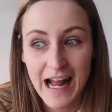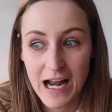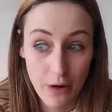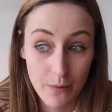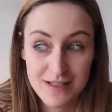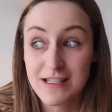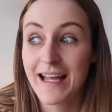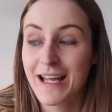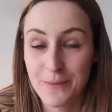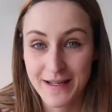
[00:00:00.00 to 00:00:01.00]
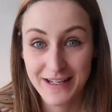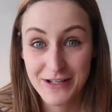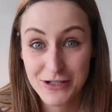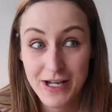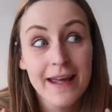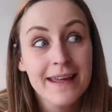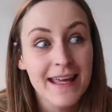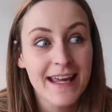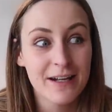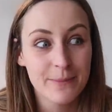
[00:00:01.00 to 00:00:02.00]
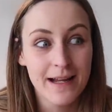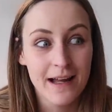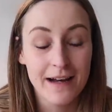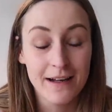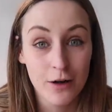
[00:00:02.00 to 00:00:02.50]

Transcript: and I was like a bit shaky and a bit like,